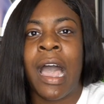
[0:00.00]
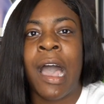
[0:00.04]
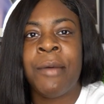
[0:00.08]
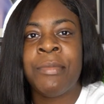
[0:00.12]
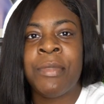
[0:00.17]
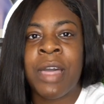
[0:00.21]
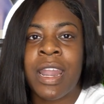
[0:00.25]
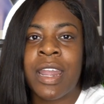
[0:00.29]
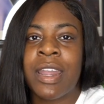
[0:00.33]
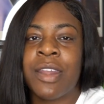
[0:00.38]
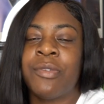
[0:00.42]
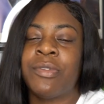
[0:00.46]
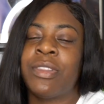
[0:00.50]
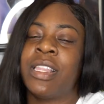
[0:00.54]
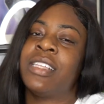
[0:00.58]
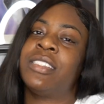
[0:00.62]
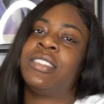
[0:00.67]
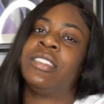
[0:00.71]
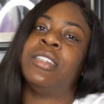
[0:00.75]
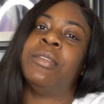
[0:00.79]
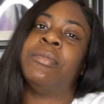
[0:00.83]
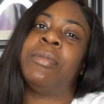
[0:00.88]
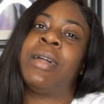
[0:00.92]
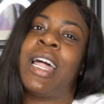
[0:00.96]
not in a
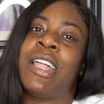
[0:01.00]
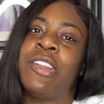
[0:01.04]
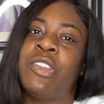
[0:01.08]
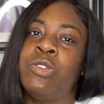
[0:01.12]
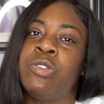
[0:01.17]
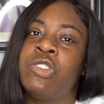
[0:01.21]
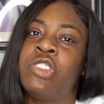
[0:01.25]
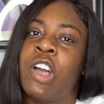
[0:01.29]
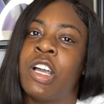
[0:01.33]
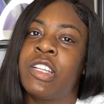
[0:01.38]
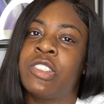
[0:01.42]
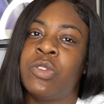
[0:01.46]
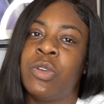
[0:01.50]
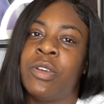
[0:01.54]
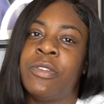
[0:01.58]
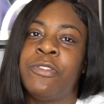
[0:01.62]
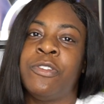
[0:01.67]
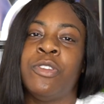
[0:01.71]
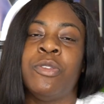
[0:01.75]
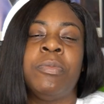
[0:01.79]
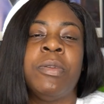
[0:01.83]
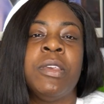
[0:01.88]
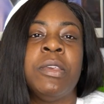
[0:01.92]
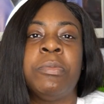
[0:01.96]
relationship, but I do talk to a
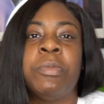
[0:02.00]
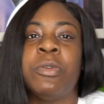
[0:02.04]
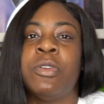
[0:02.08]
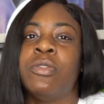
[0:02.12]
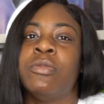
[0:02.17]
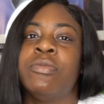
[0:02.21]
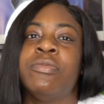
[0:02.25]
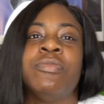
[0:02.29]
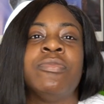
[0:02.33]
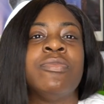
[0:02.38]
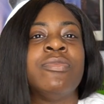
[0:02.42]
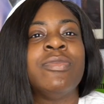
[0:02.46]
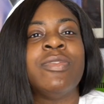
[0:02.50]
few people.